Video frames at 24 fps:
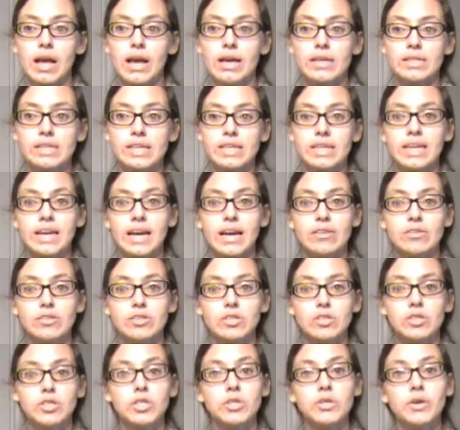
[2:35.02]
a
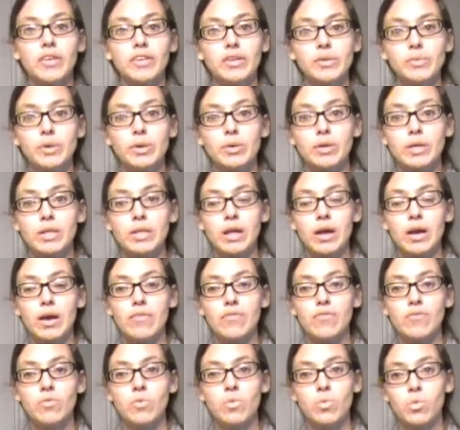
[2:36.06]
counselor, you have to be able
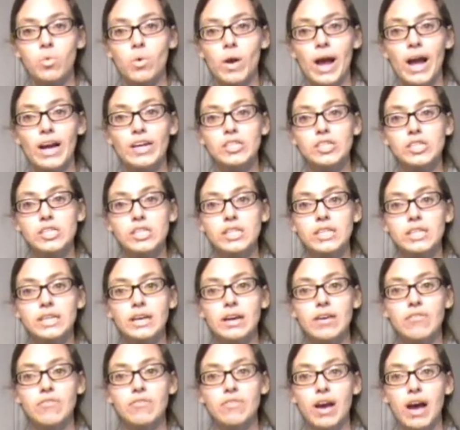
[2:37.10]
to rationally
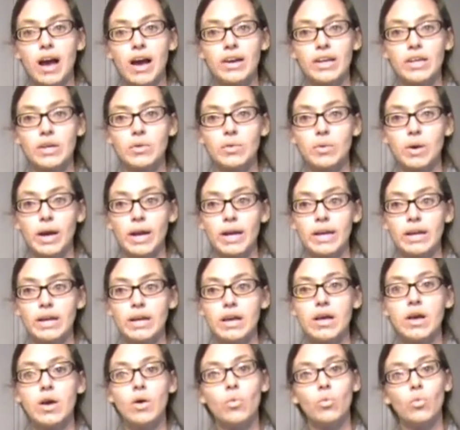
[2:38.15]
evaluate
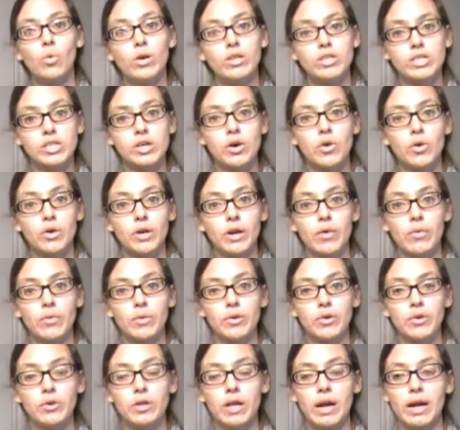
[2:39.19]
what's going on
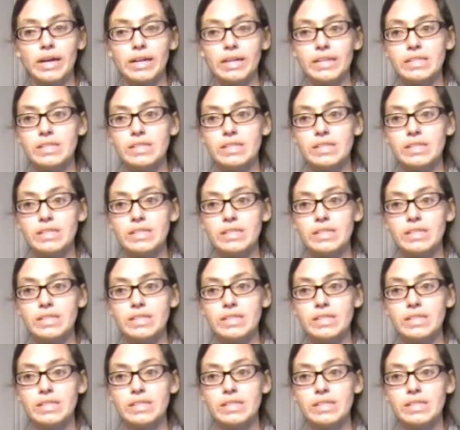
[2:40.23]
with your client.